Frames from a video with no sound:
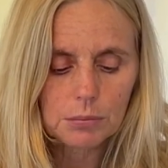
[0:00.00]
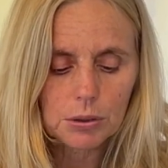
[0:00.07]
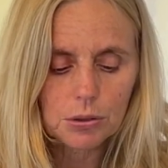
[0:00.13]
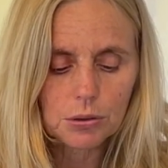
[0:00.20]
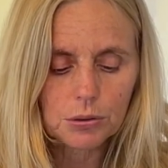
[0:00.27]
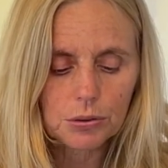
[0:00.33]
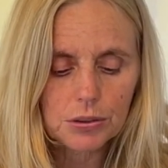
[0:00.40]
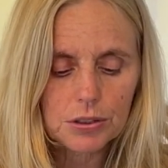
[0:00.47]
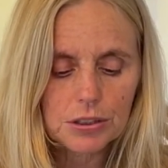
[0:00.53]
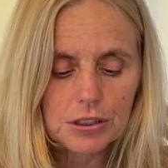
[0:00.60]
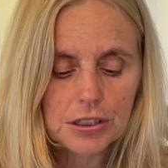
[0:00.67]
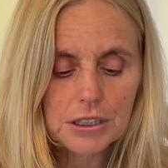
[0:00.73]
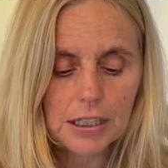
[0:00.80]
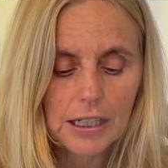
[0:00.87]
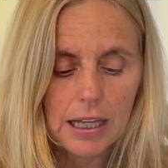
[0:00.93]
cooked
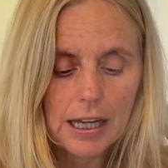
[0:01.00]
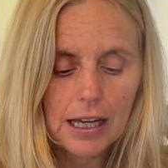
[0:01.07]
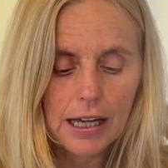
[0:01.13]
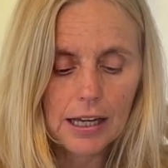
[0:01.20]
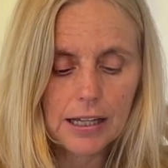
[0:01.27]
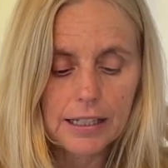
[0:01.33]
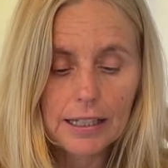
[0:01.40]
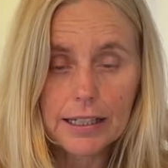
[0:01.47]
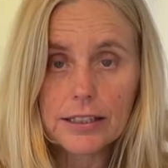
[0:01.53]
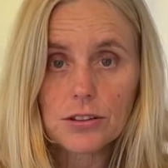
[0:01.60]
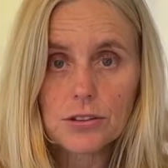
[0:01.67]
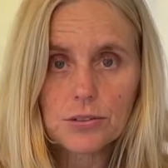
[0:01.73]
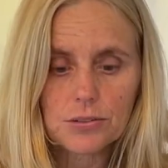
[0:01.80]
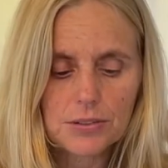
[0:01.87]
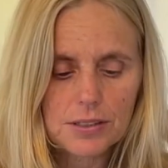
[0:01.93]

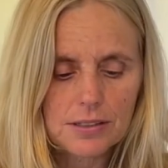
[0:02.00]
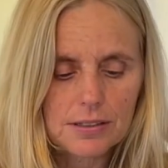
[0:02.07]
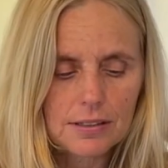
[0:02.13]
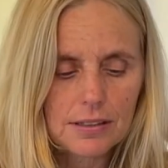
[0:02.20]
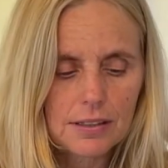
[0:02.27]
lentils.